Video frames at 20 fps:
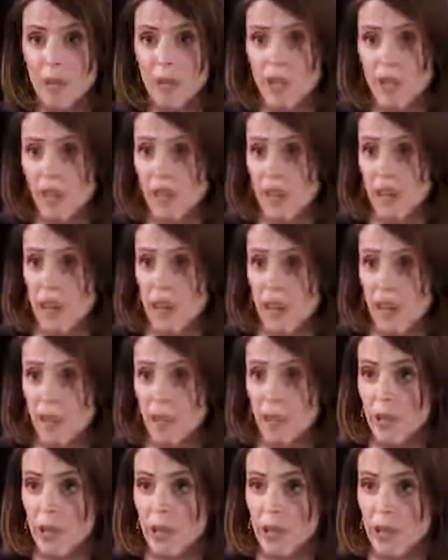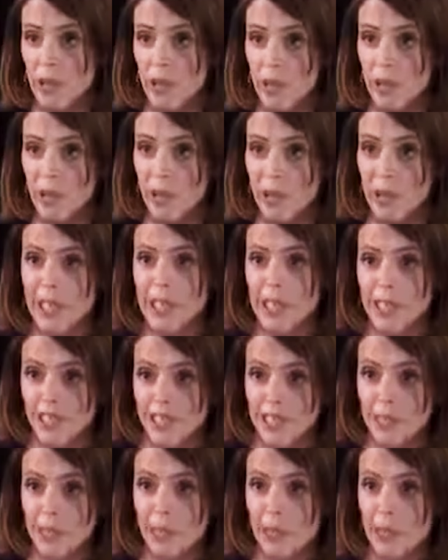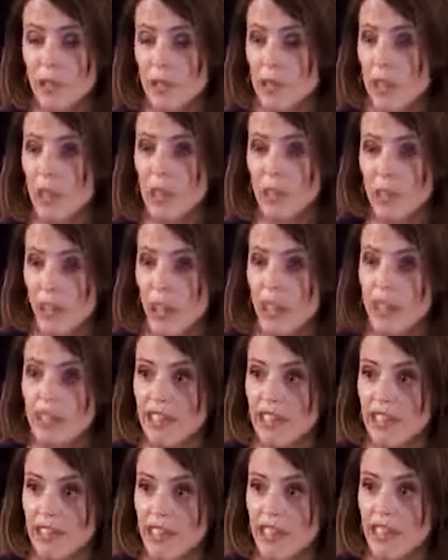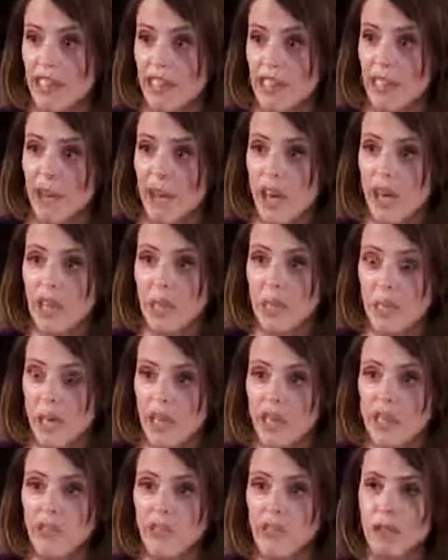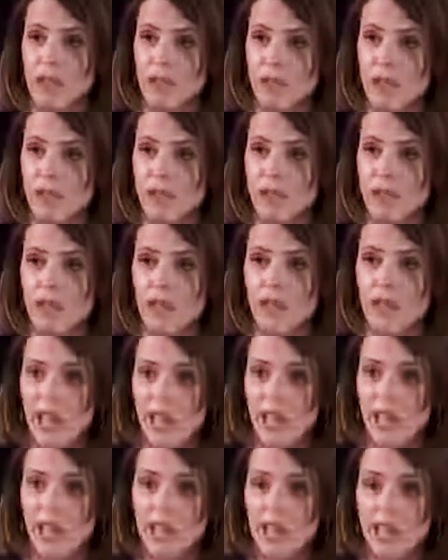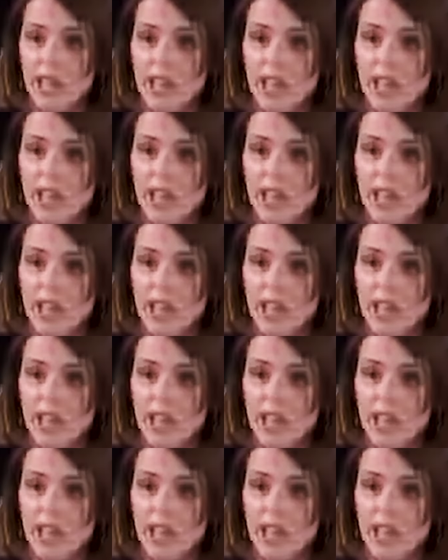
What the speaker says: which is the Arabic name for Pleiades, because I felt that she needed to have a present for the rest of her life.